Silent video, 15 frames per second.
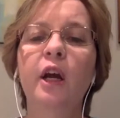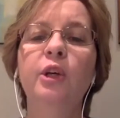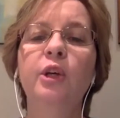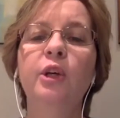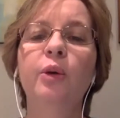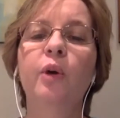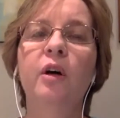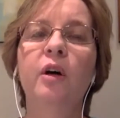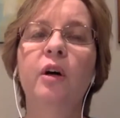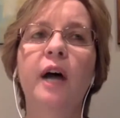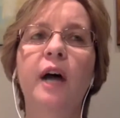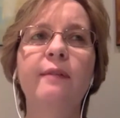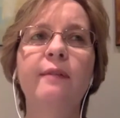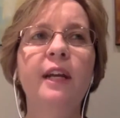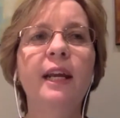You will
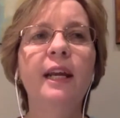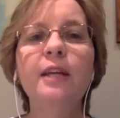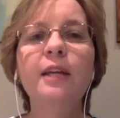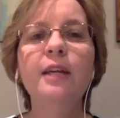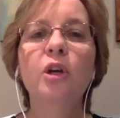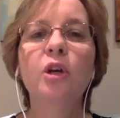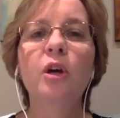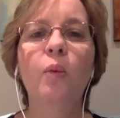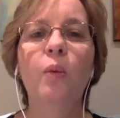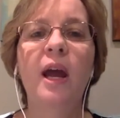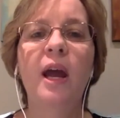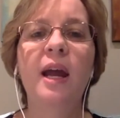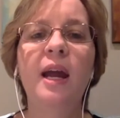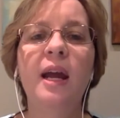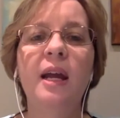have an easier
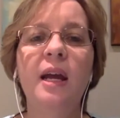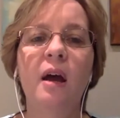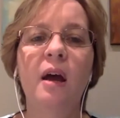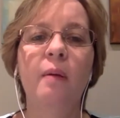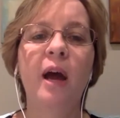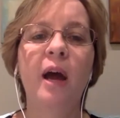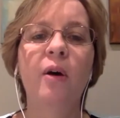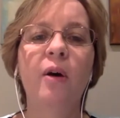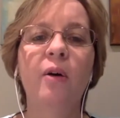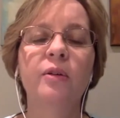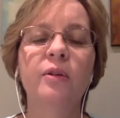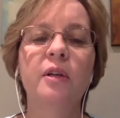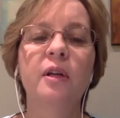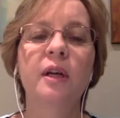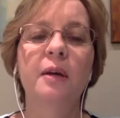way about
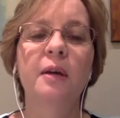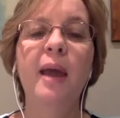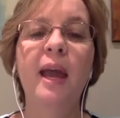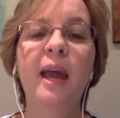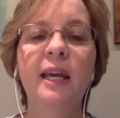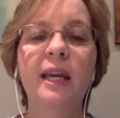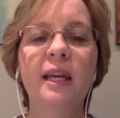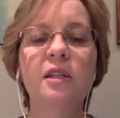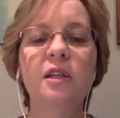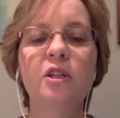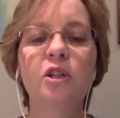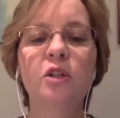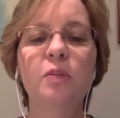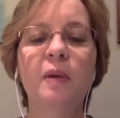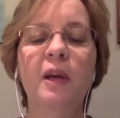making
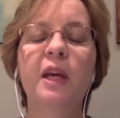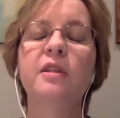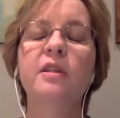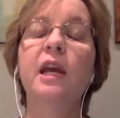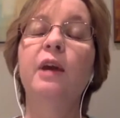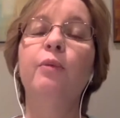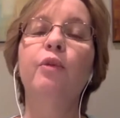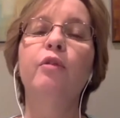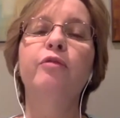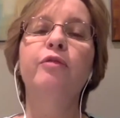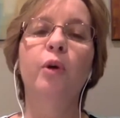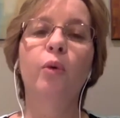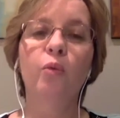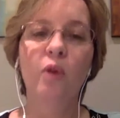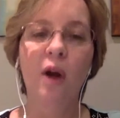decisions because it will
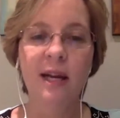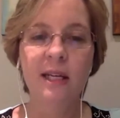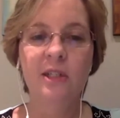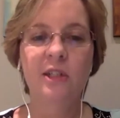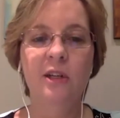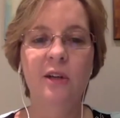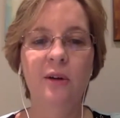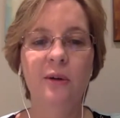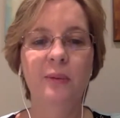feel right to you,